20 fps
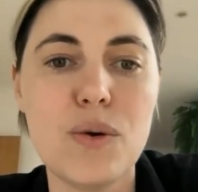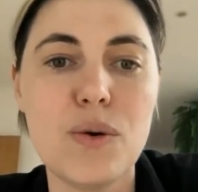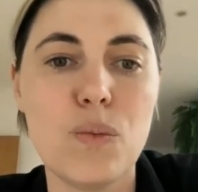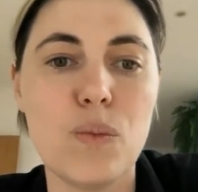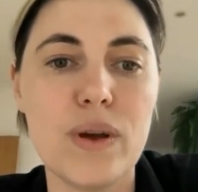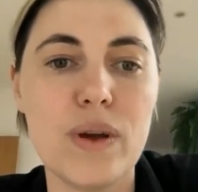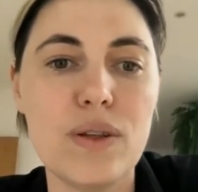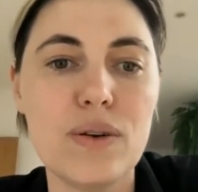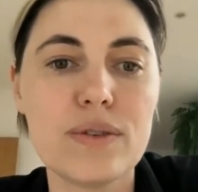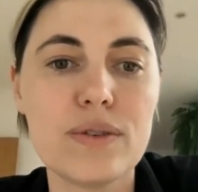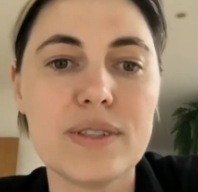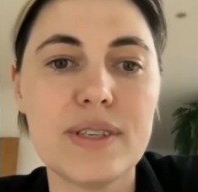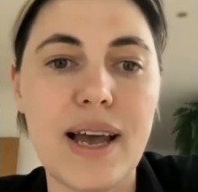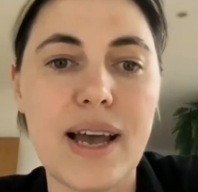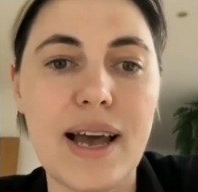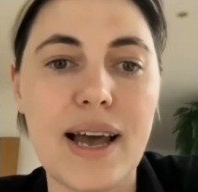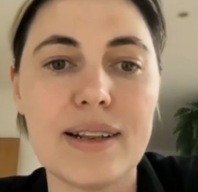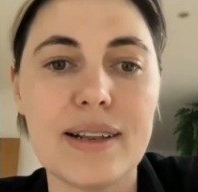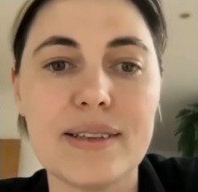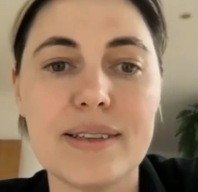We looked
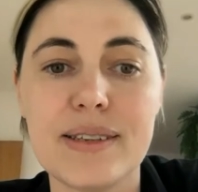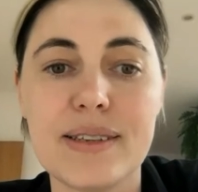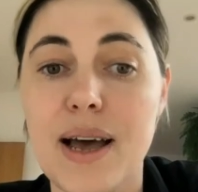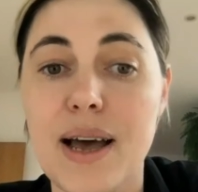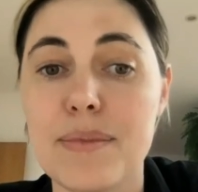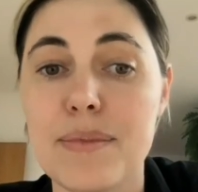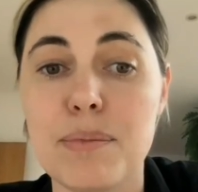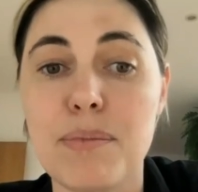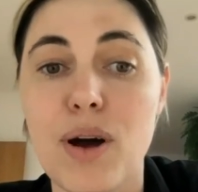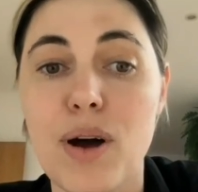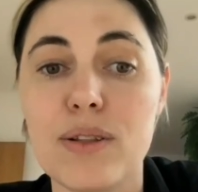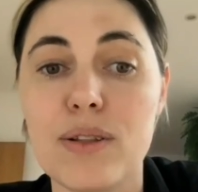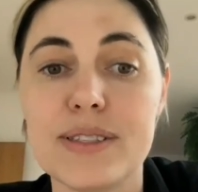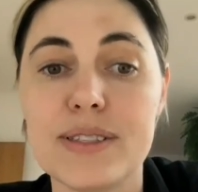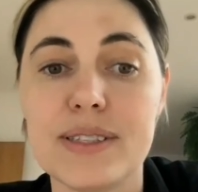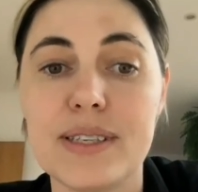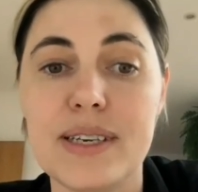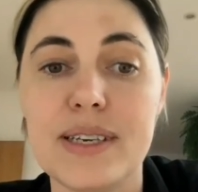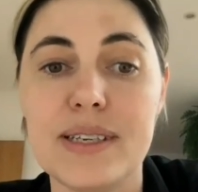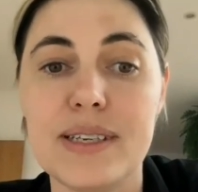at um, the
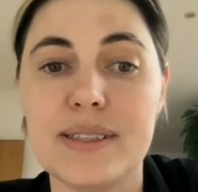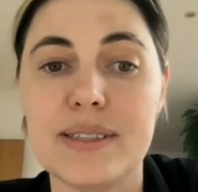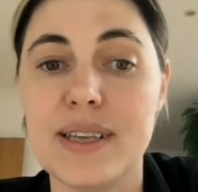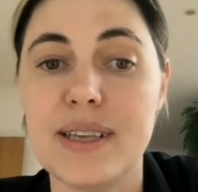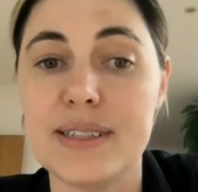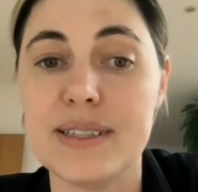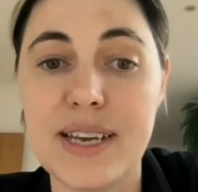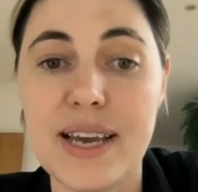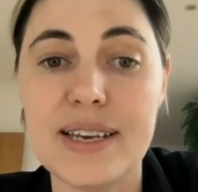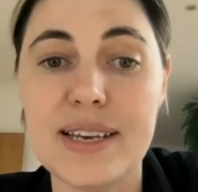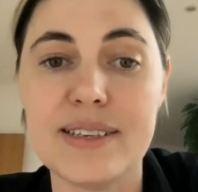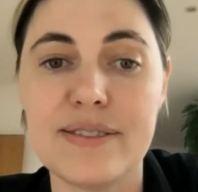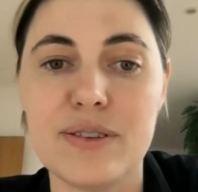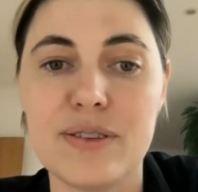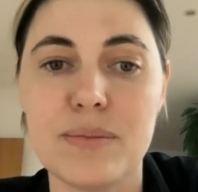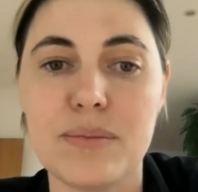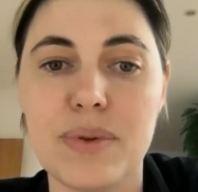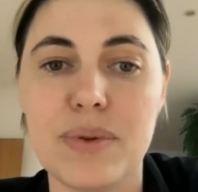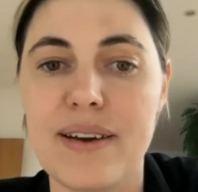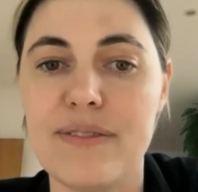policies that 10
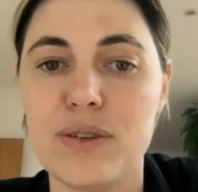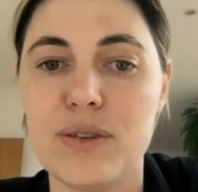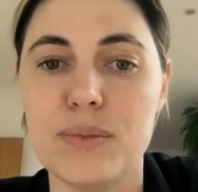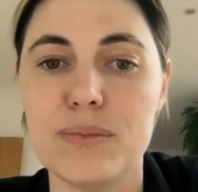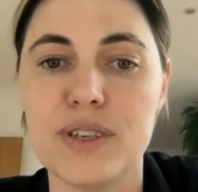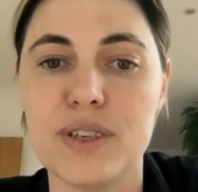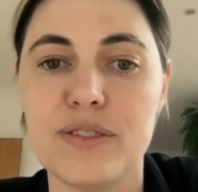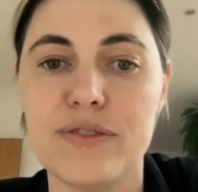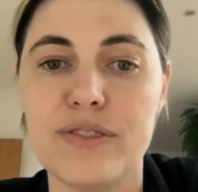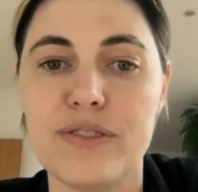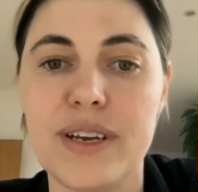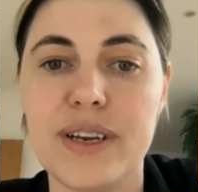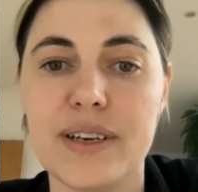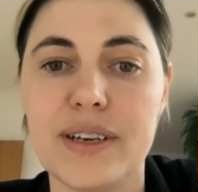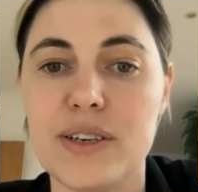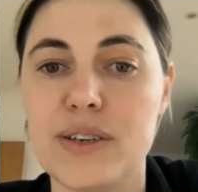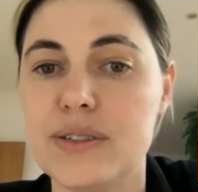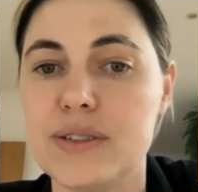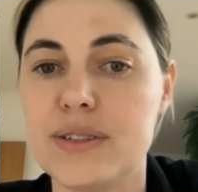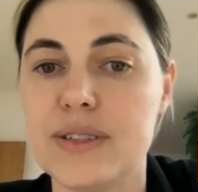different platforms offer young
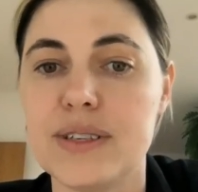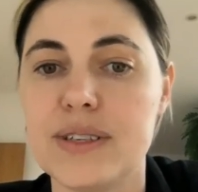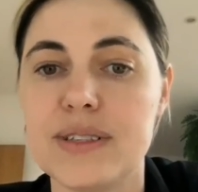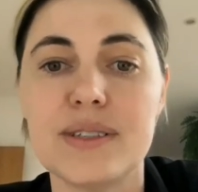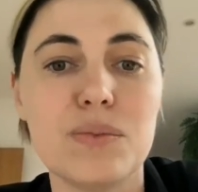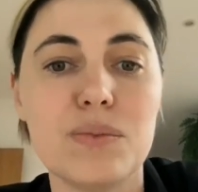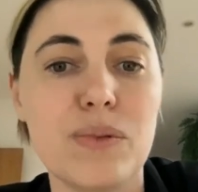users.